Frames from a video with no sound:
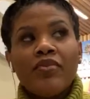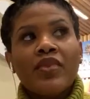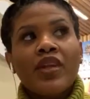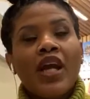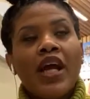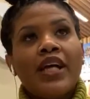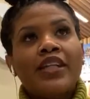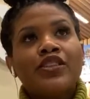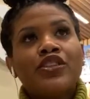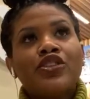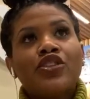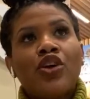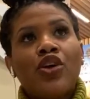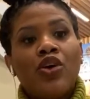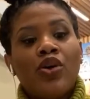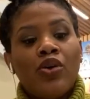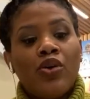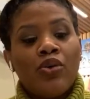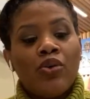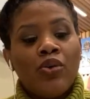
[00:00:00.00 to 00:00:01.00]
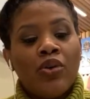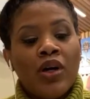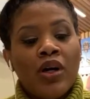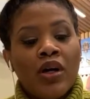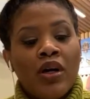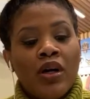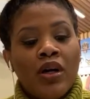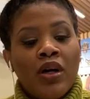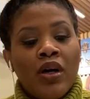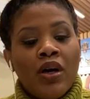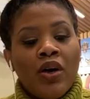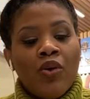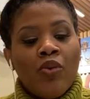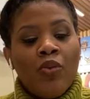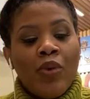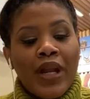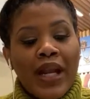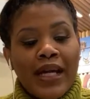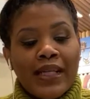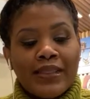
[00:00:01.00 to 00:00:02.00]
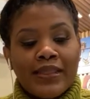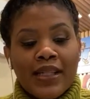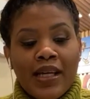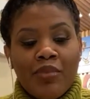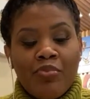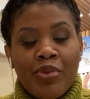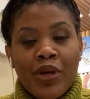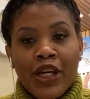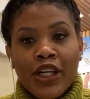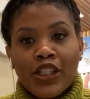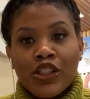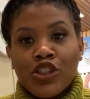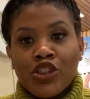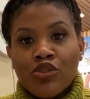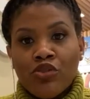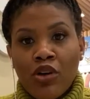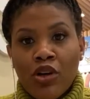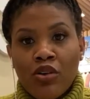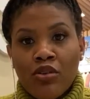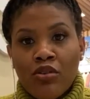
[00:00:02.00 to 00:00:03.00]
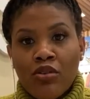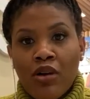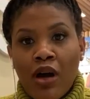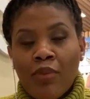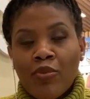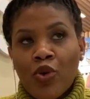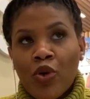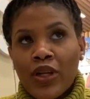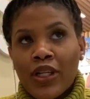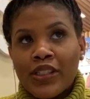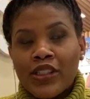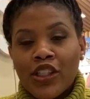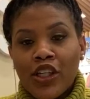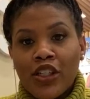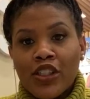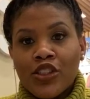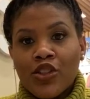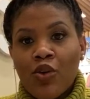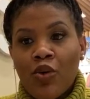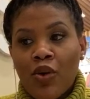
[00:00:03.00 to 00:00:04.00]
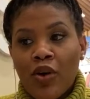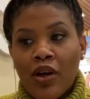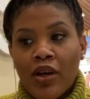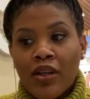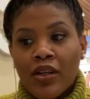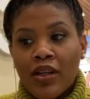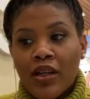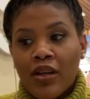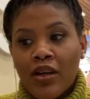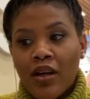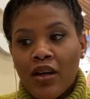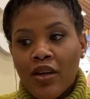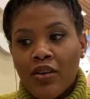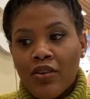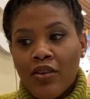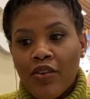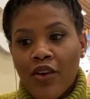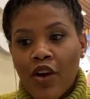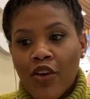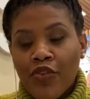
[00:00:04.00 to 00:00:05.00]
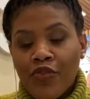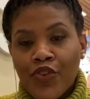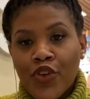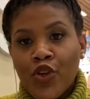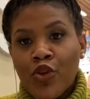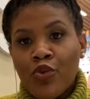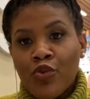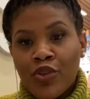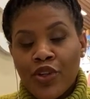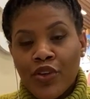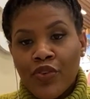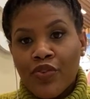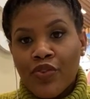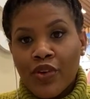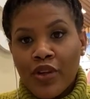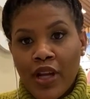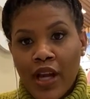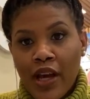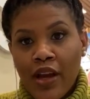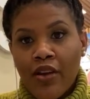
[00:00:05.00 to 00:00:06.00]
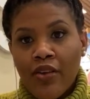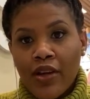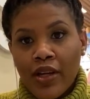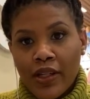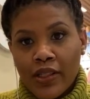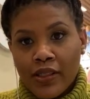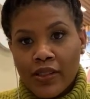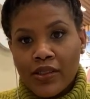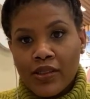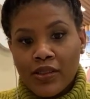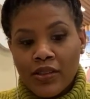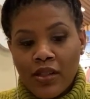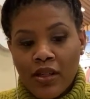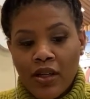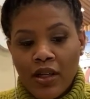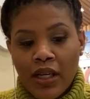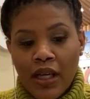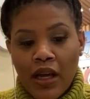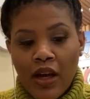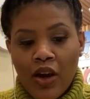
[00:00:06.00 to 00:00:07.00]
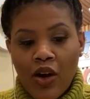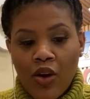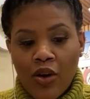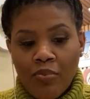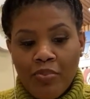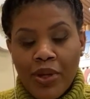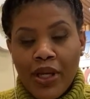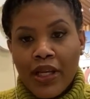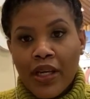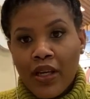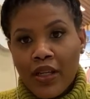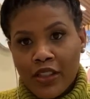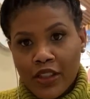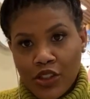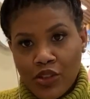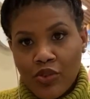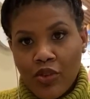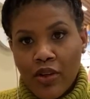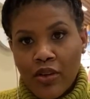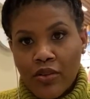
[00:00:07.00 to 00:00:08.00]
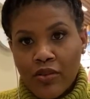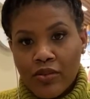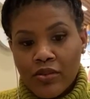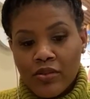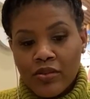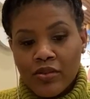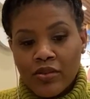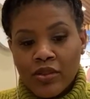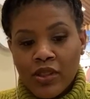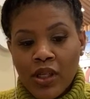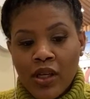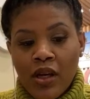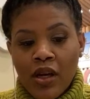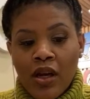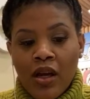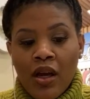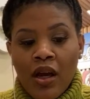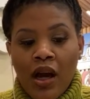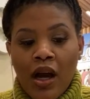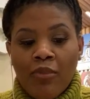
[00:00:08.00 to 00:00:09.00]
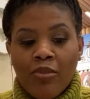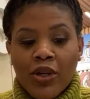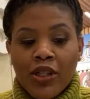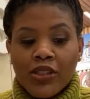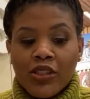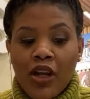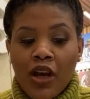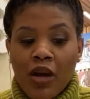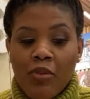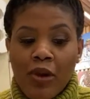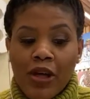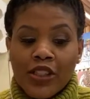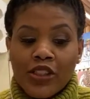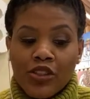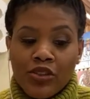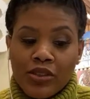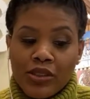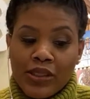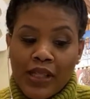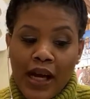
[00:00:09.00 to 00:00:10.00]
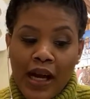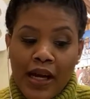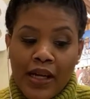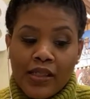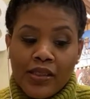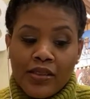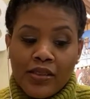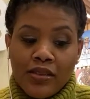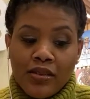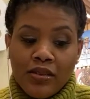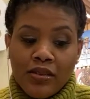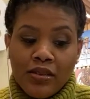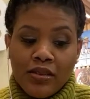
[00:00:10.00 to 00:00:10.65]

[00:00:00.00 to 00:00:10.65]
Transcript: And so when I say pick a struggle, I'm going to touch on a few different areas on picking a struggle. I'm going to talk about your style.